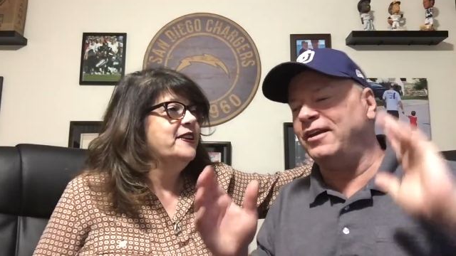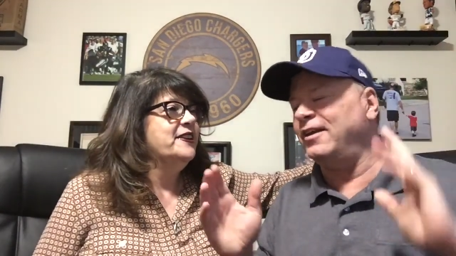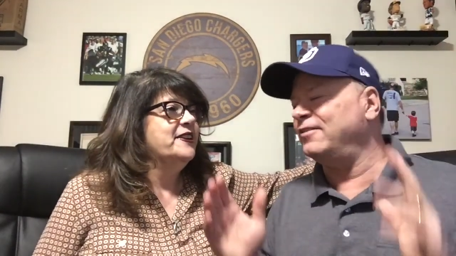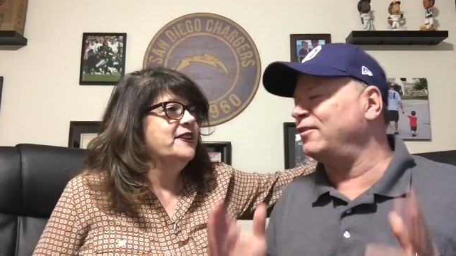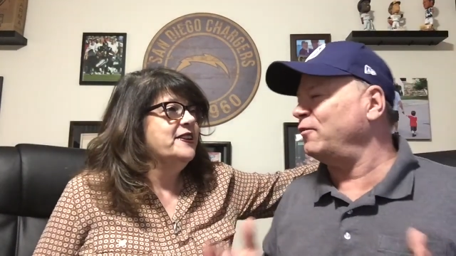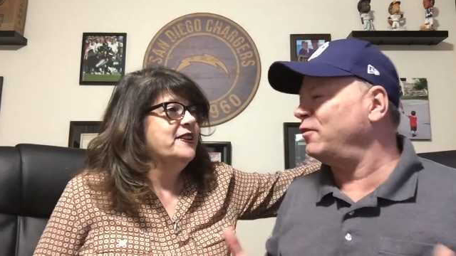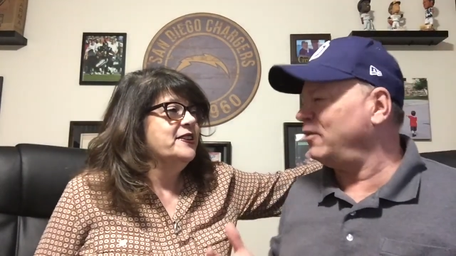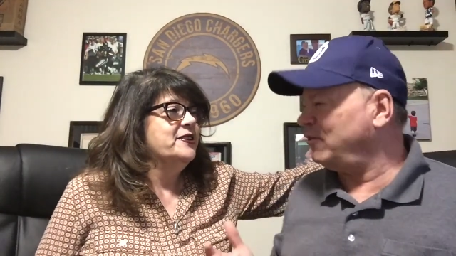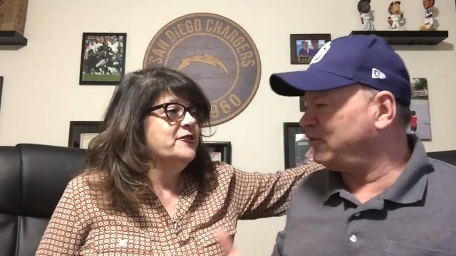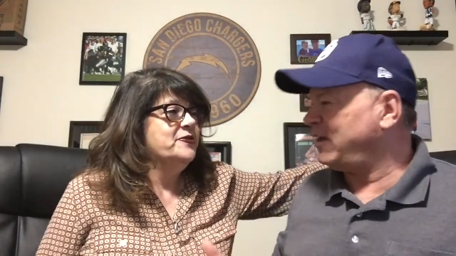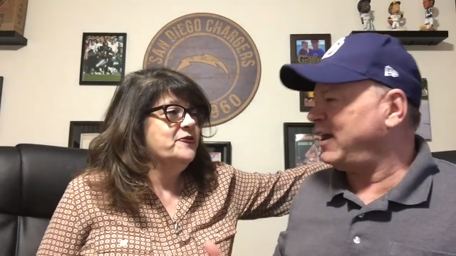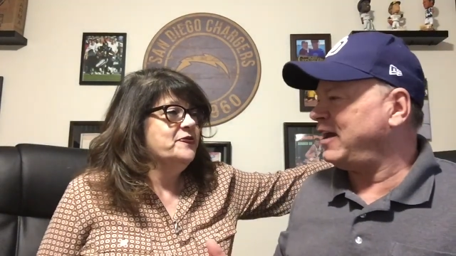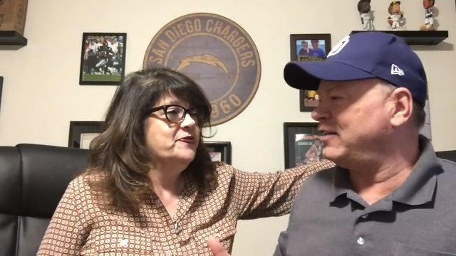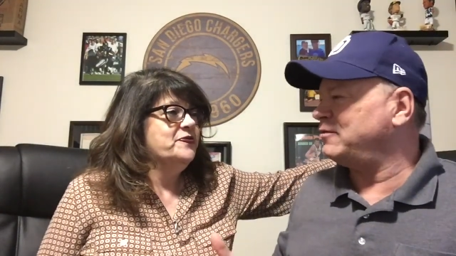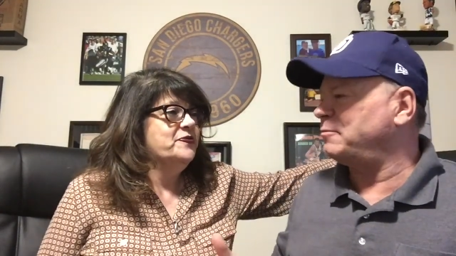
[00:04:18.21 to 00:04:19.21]
Speaker 1: Is it one of those
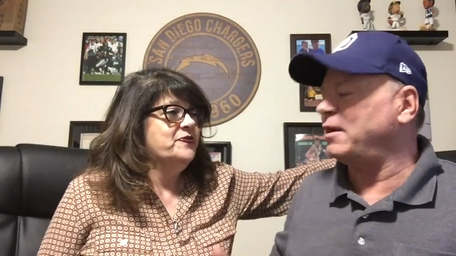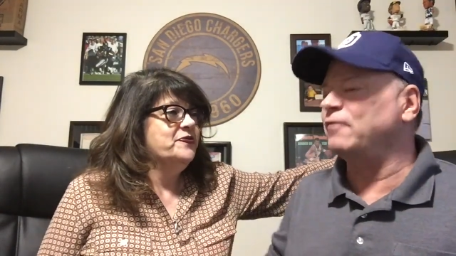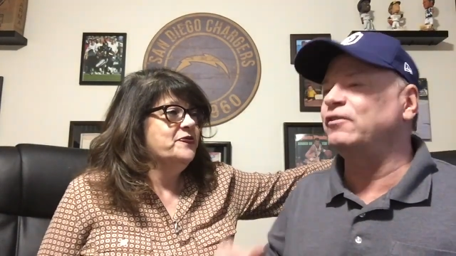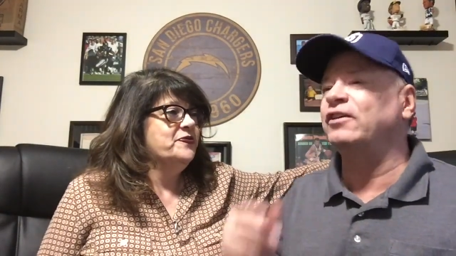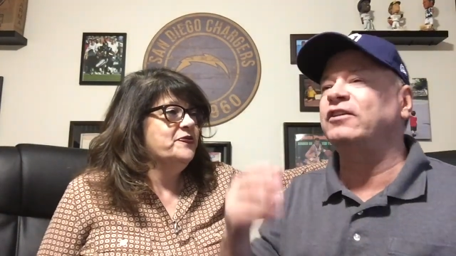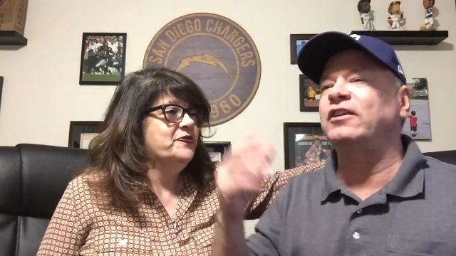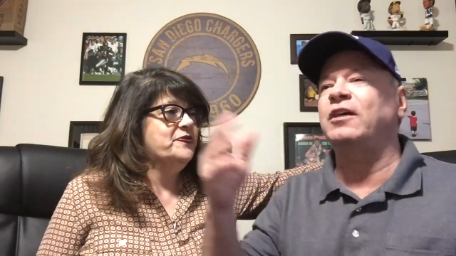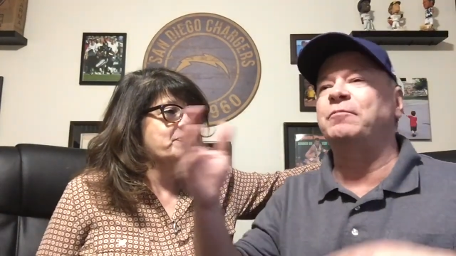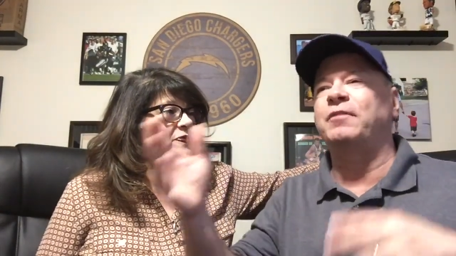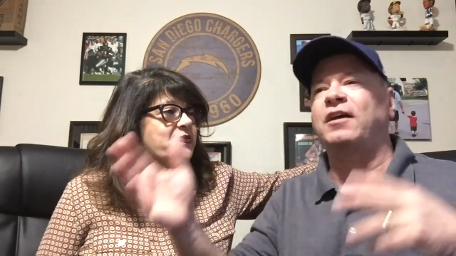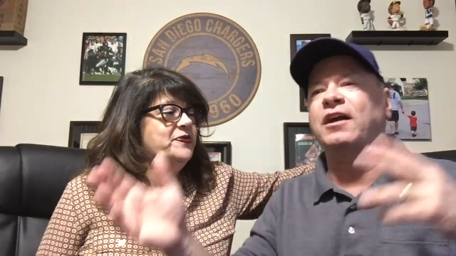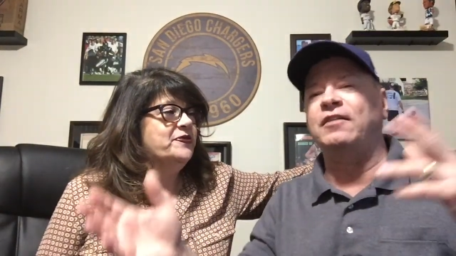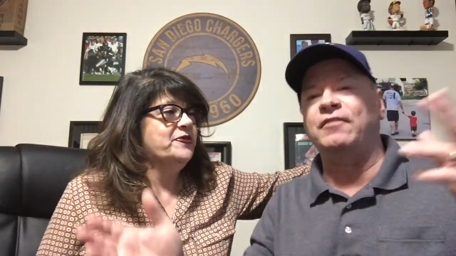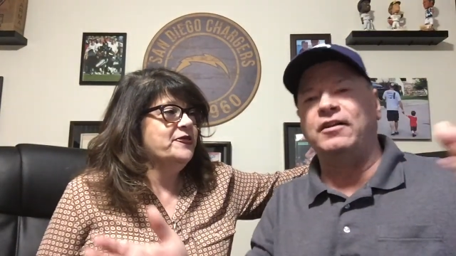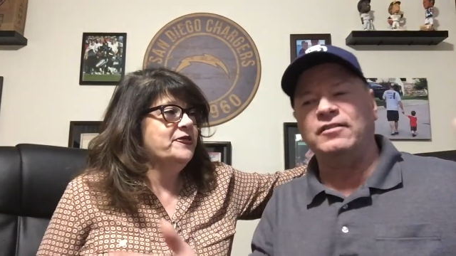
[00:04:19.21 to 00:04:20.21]
ads? But I've looked it up
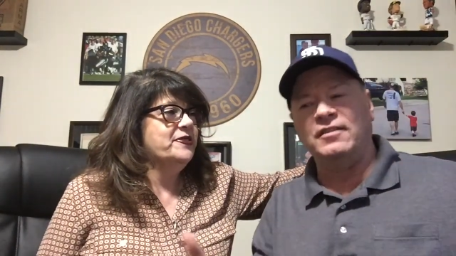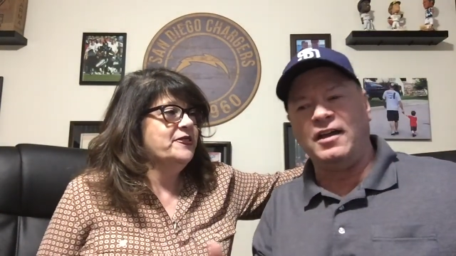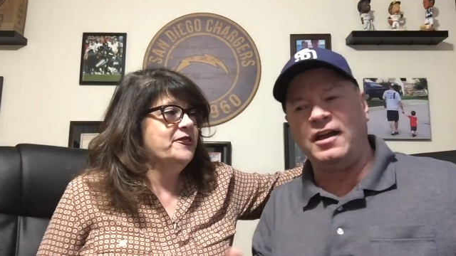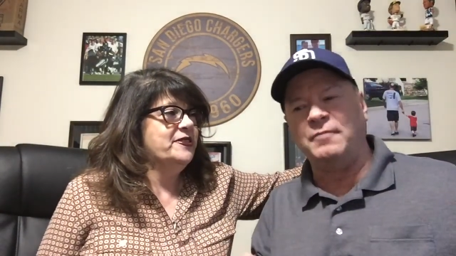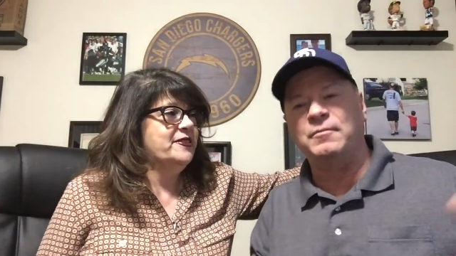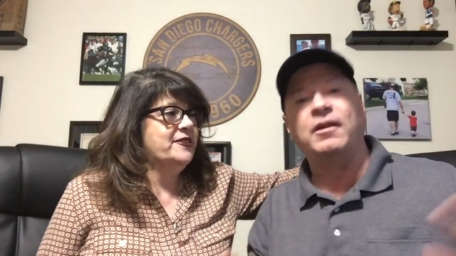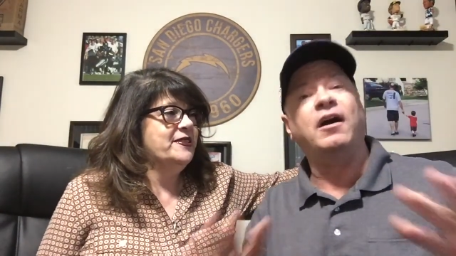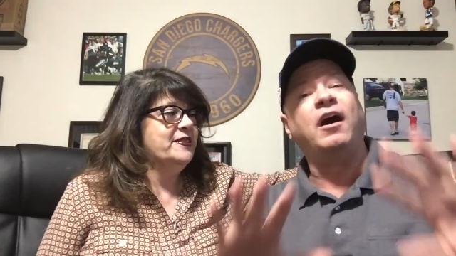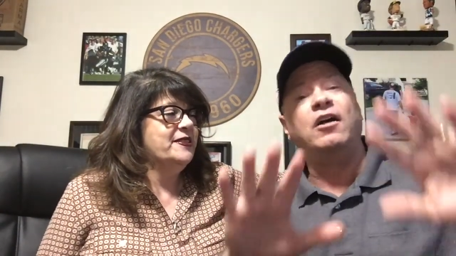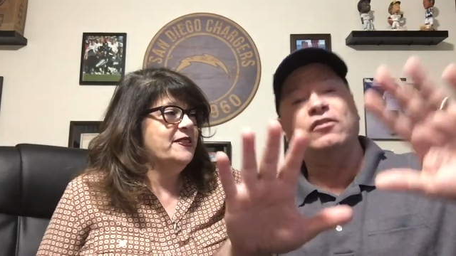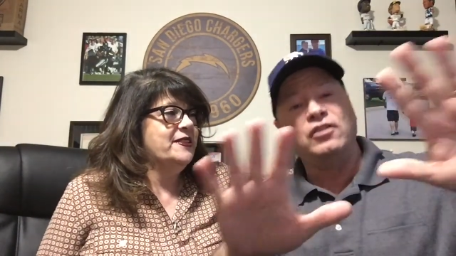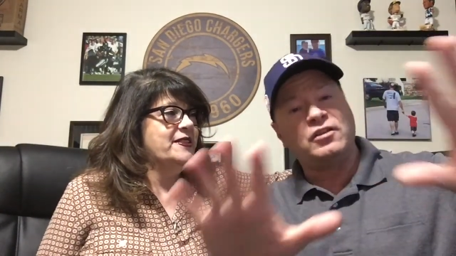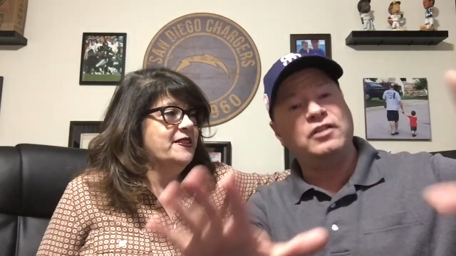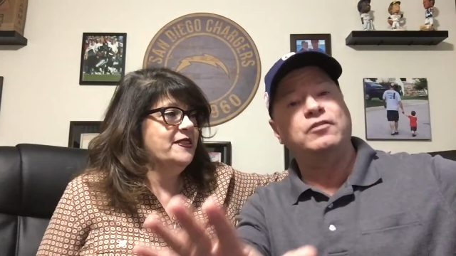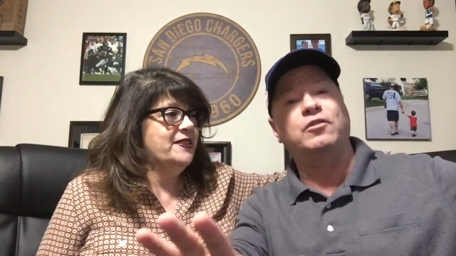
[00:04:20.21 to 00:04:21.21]
kind of online. But I'll
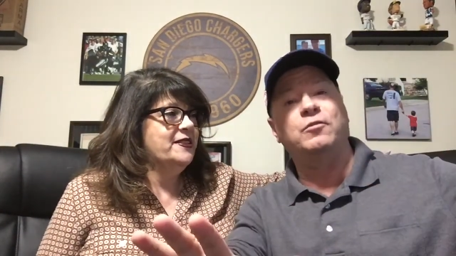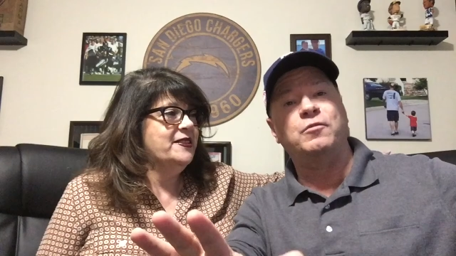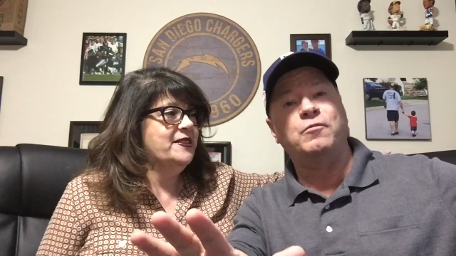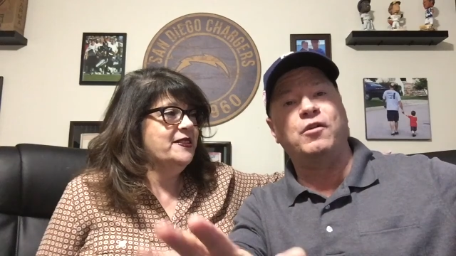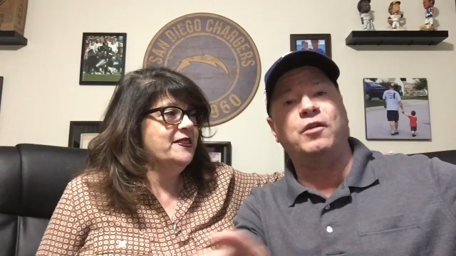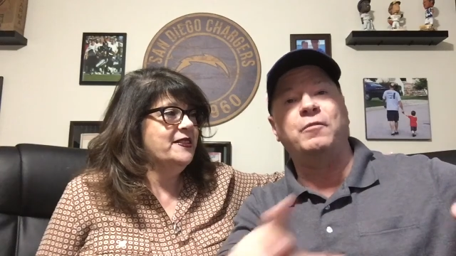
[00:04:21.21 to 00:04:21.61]
look into it more.